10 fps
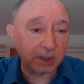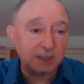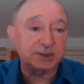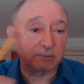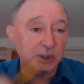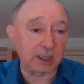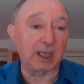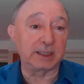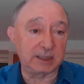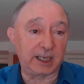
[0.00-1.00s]
customer
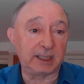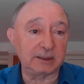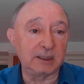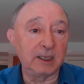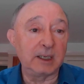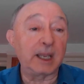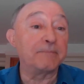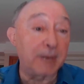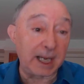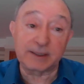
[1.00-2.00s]
contact?
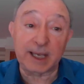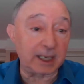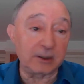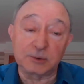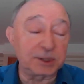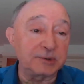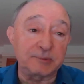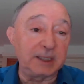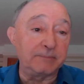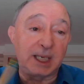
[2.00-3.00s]
And by that, I don't
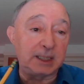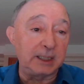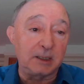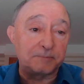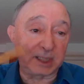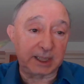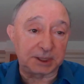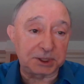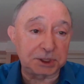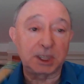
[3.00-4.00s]
just mean making a
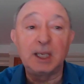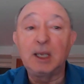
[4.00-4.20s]
pitch,